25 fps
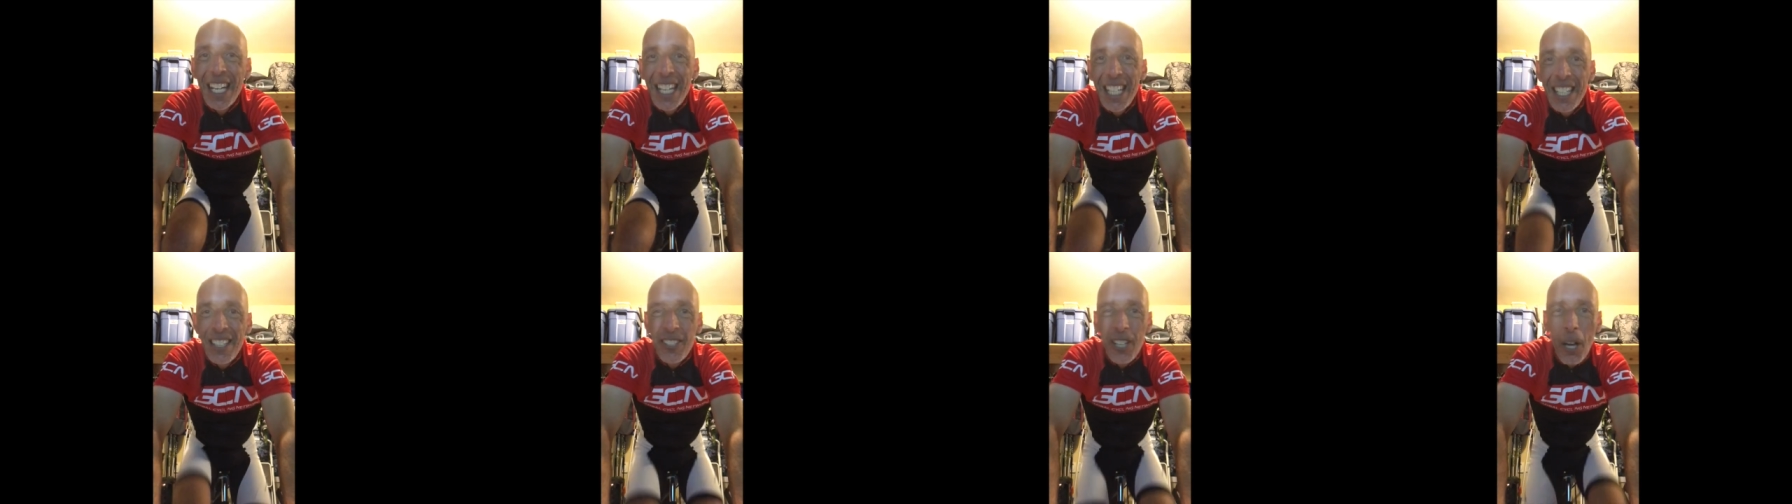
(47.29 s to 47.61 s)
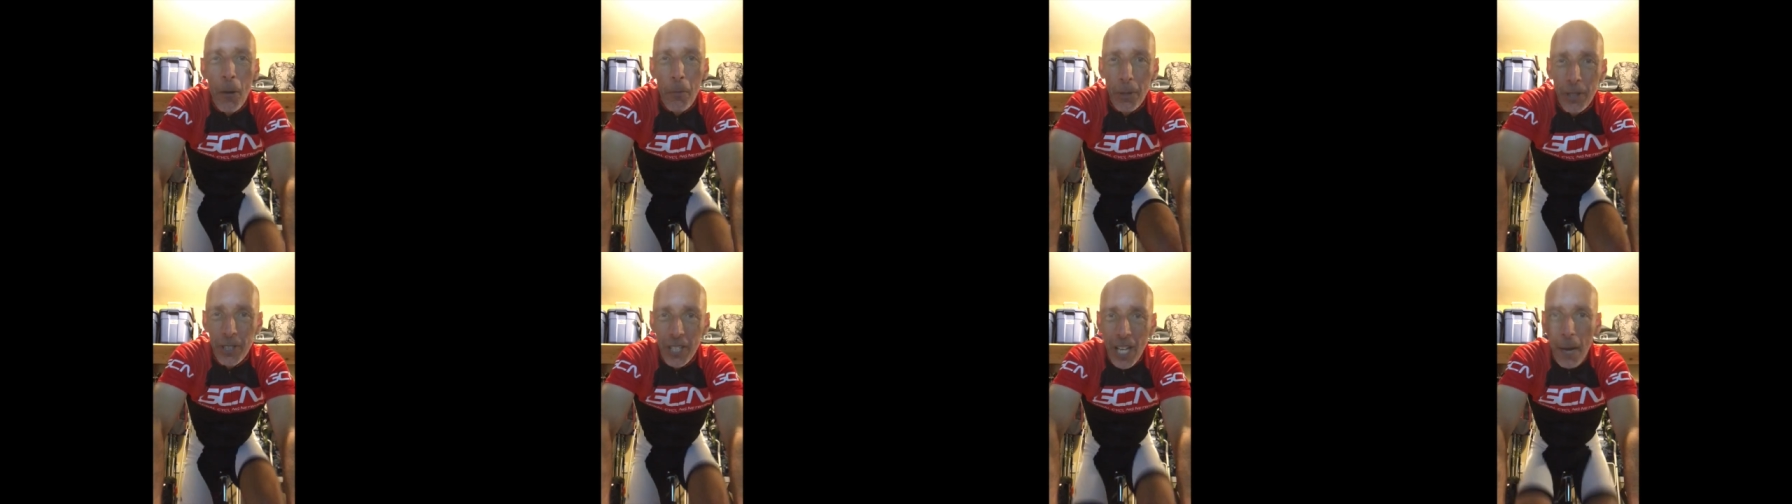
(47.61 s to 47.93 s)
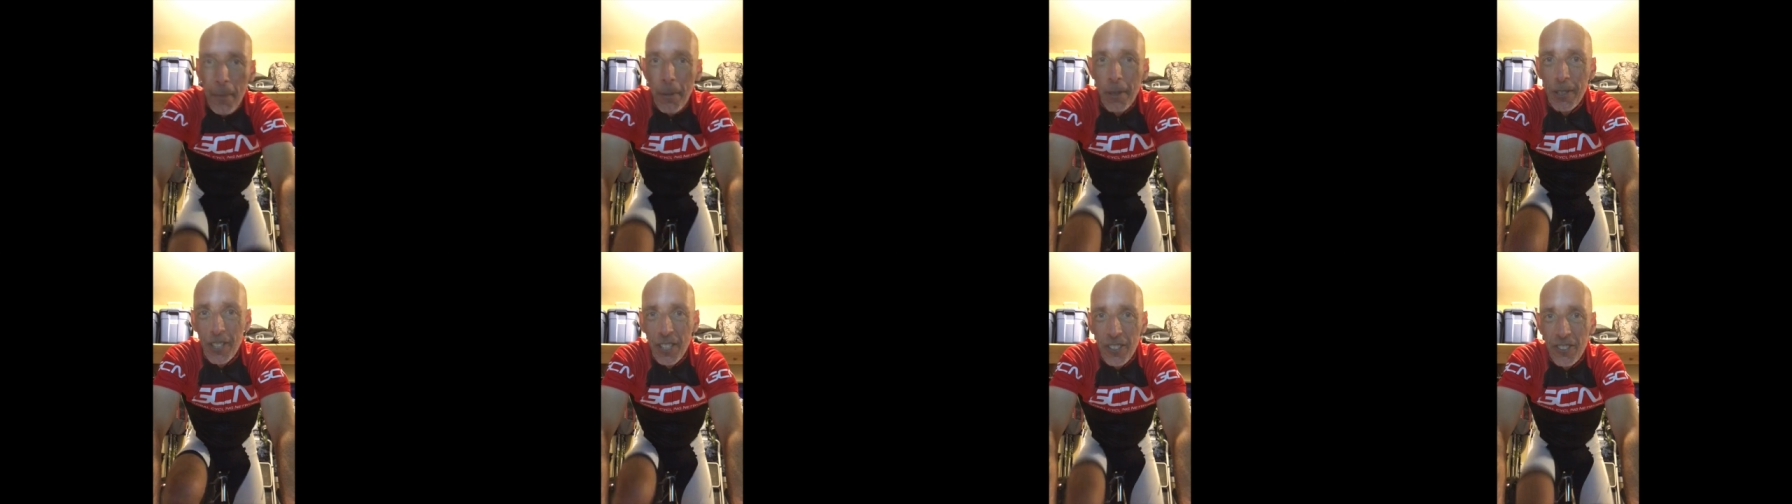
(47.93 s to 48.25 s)
doubled up
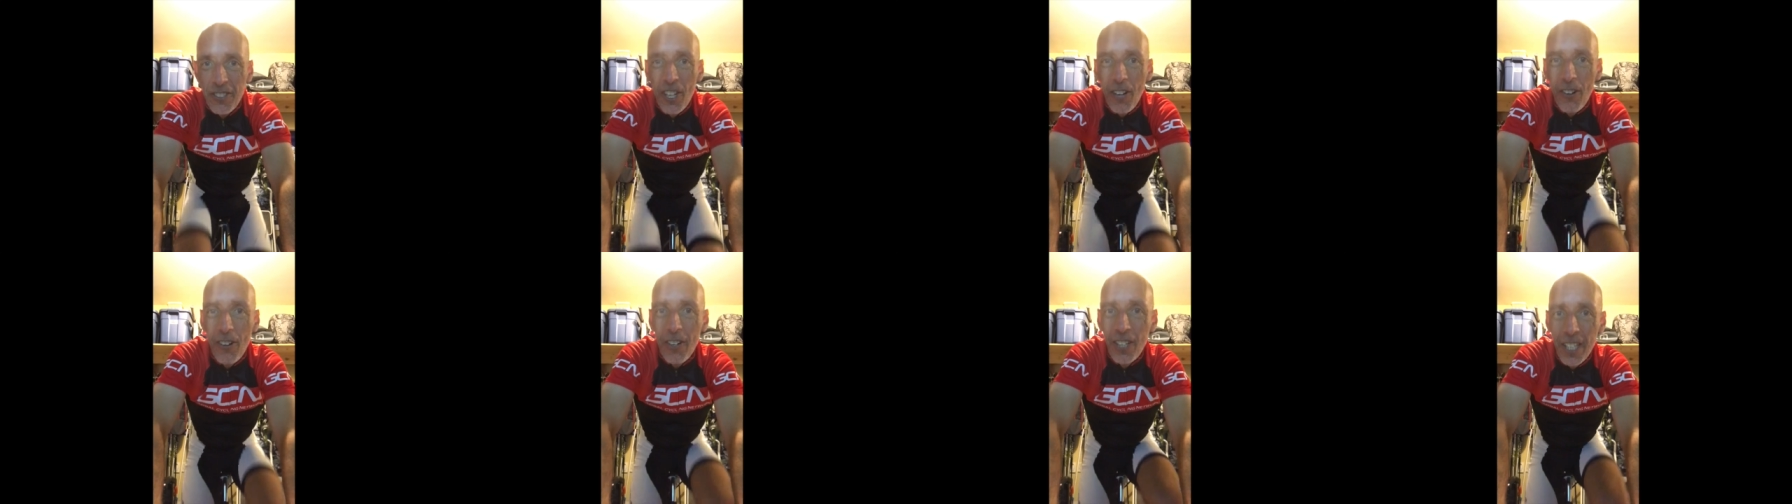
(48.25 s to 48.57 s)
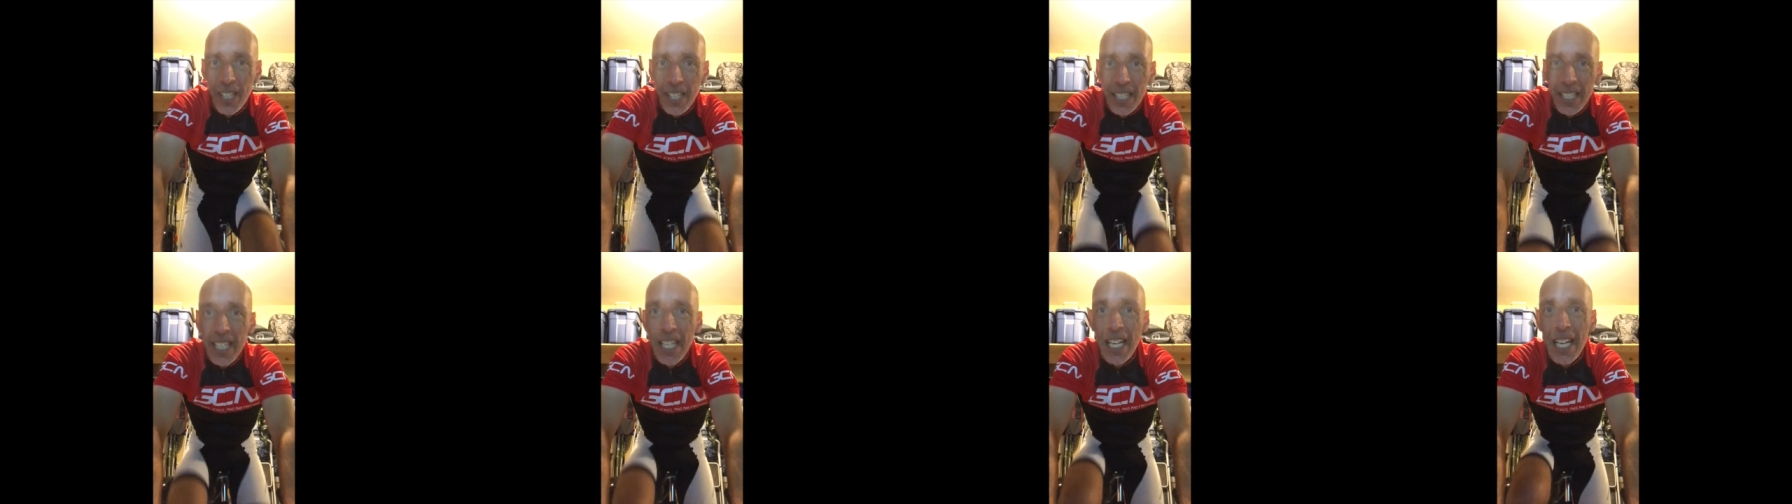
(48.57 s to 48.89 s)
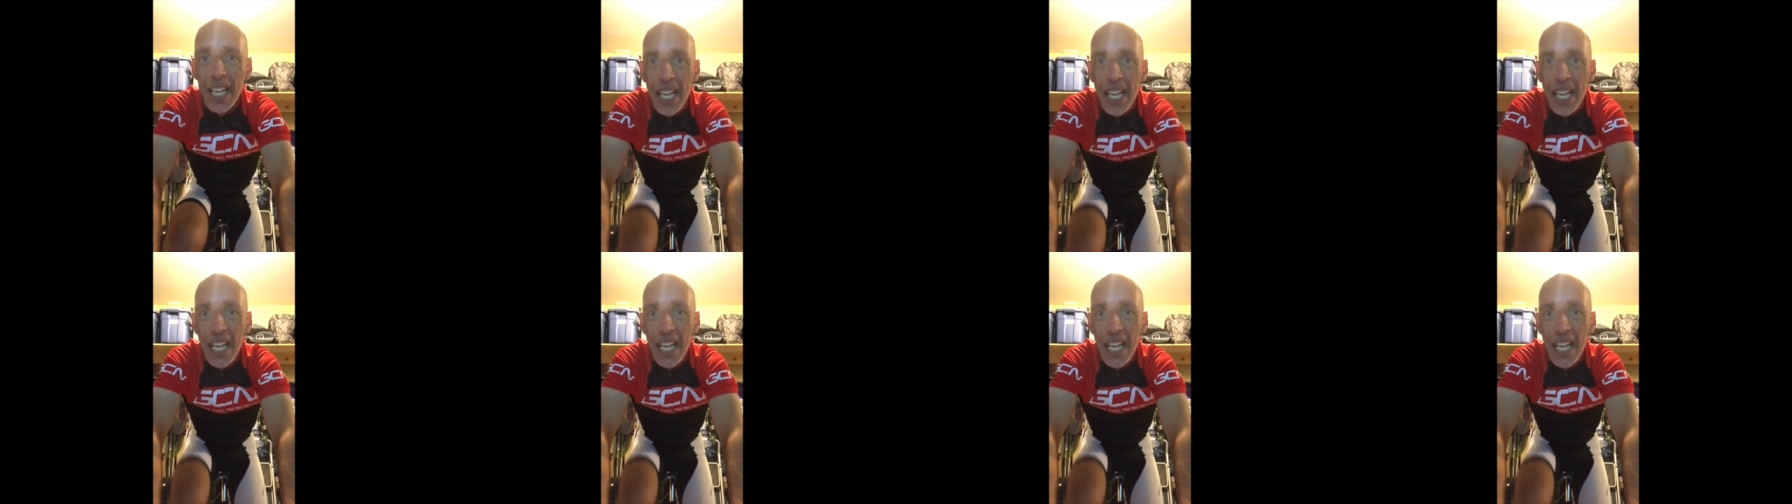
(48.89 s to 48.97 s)
as a surrogate